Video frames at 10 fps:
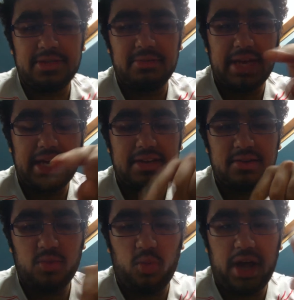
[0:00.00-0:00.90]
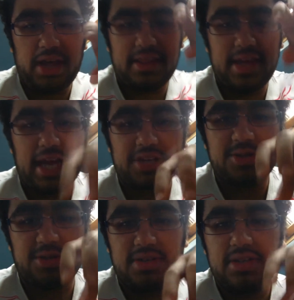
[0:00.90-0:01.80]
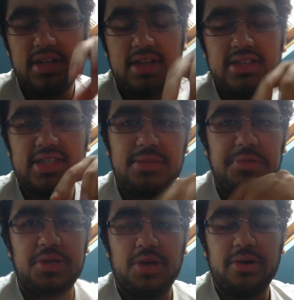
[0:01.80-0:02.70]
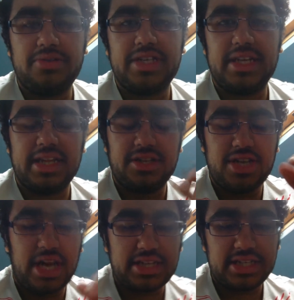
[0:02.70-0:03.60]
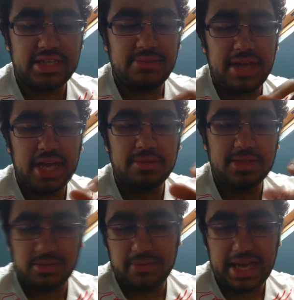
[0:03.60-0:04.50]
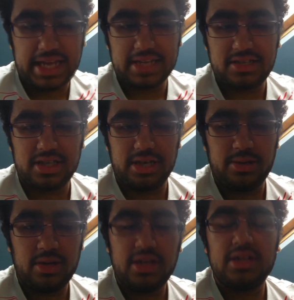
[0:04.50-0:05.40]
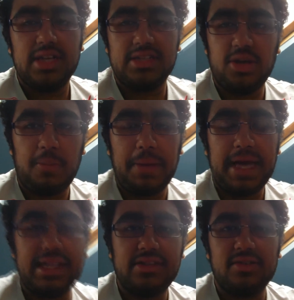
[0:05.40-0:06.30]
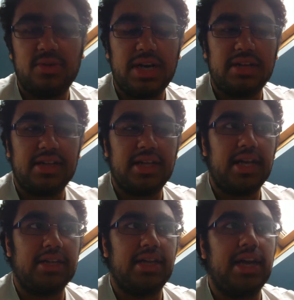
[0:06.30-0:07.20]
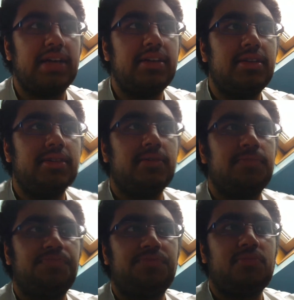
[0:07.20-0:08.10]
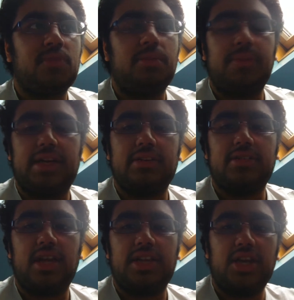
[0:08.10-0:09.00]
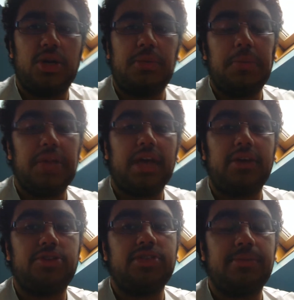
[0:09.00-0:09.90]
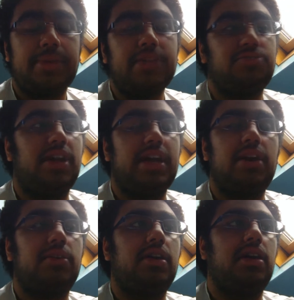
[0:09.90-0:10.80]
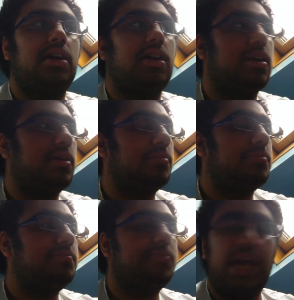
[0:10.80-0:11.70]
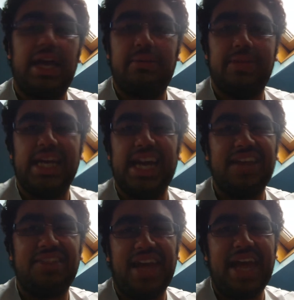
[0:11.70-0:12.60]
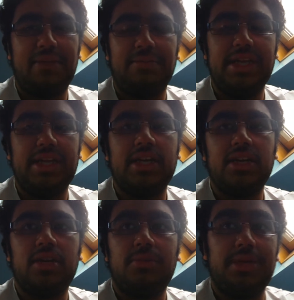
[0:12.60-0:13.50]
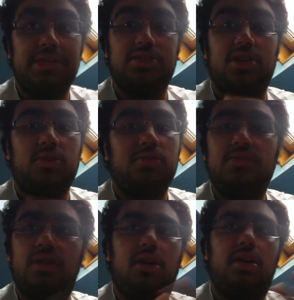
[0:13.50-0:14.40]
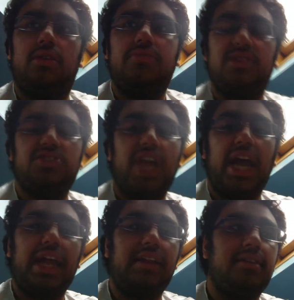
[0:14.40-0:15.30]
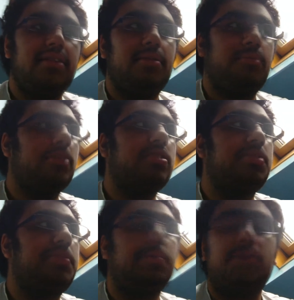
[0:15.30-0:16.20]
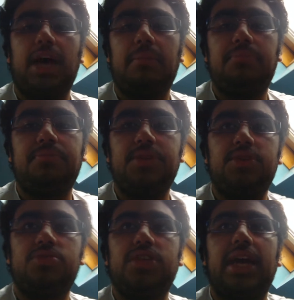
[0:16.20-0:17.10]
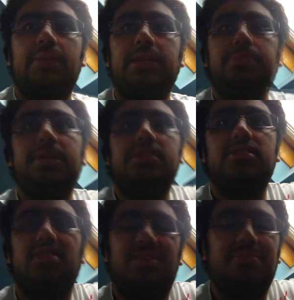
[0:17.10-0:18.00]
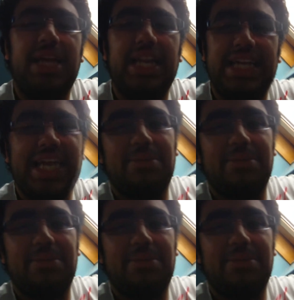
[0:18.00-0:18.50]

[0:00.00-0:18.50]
able to make where the actual CPU goes in. They should actually be able to make it so there's no pins or anything like that. Because uh, the only people that are using pins right now are um, AMD, and I think AMD PCs are, are off the chain. Most of the people that use AMD PCs that are mainly